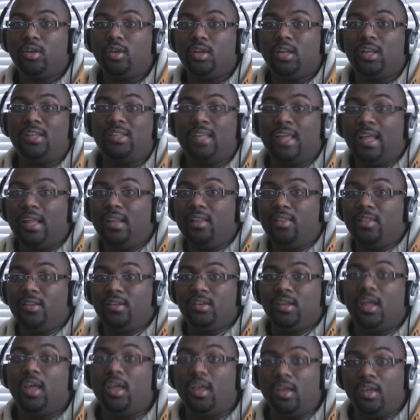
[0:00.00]
And at the end of the
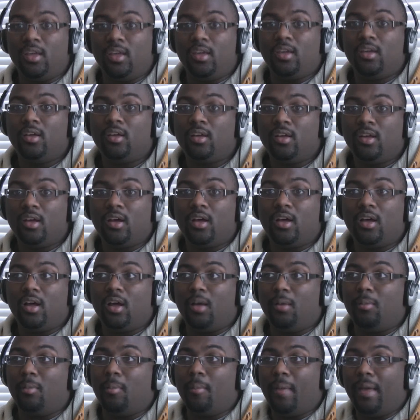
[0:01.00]
day,
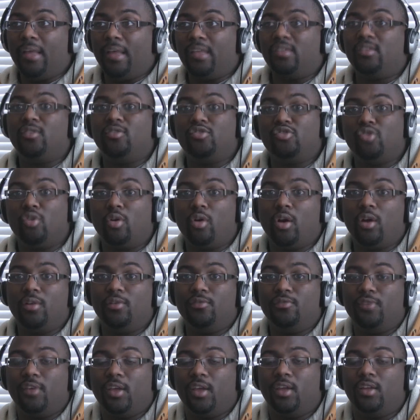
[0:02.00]
I'm a massive
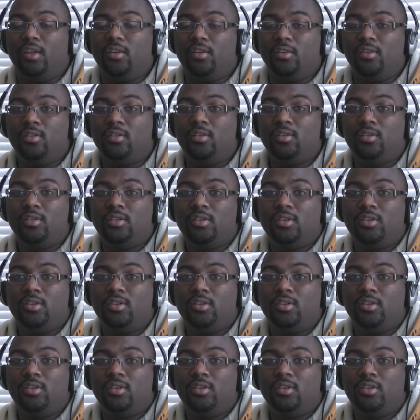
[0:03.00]
Shogun fan,